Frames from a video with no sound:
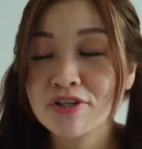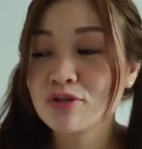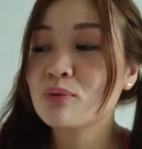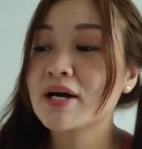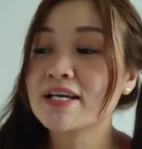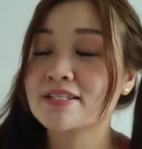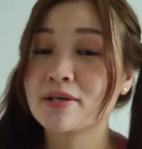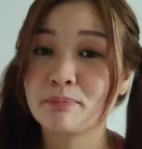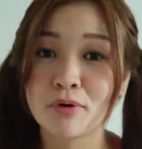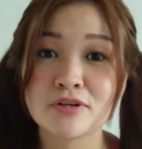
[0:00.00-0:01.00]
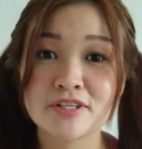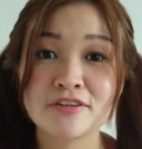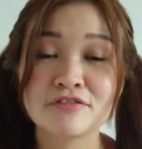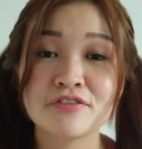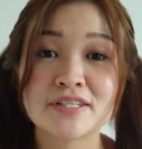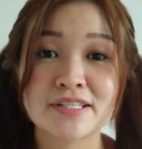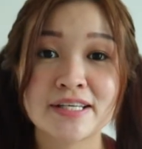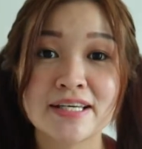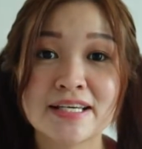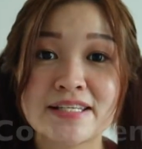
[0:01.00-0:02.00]
So what is important,
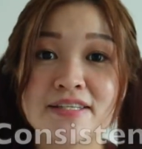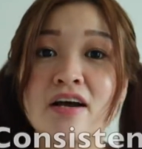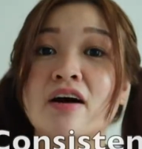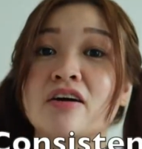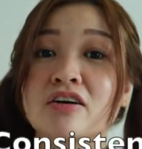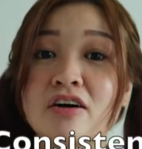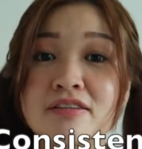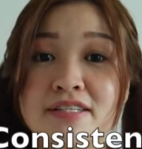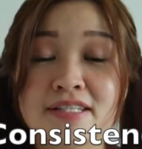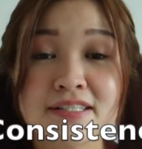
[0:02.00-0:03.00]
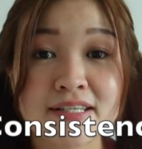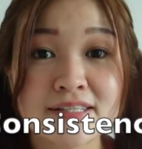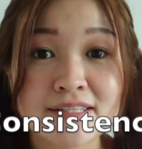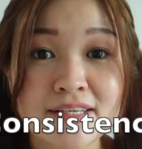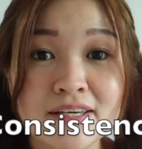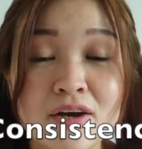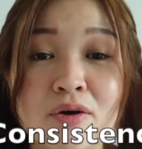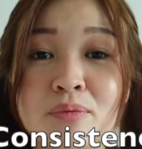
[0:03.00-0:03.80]
firstly, is consistency,